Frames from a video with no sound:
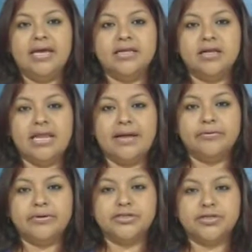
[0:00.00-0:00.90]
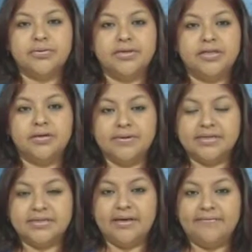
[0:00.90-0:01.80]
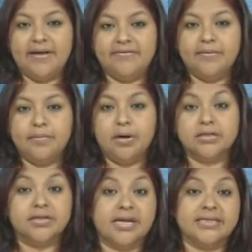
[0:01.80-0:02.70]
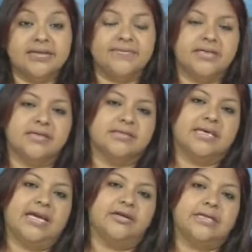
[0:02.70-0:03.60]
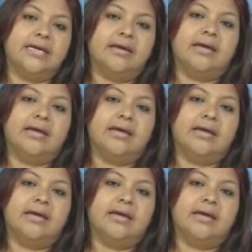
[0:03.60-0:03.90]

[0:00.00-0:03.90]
in collaboration with UNICEF, have embarked on activities geared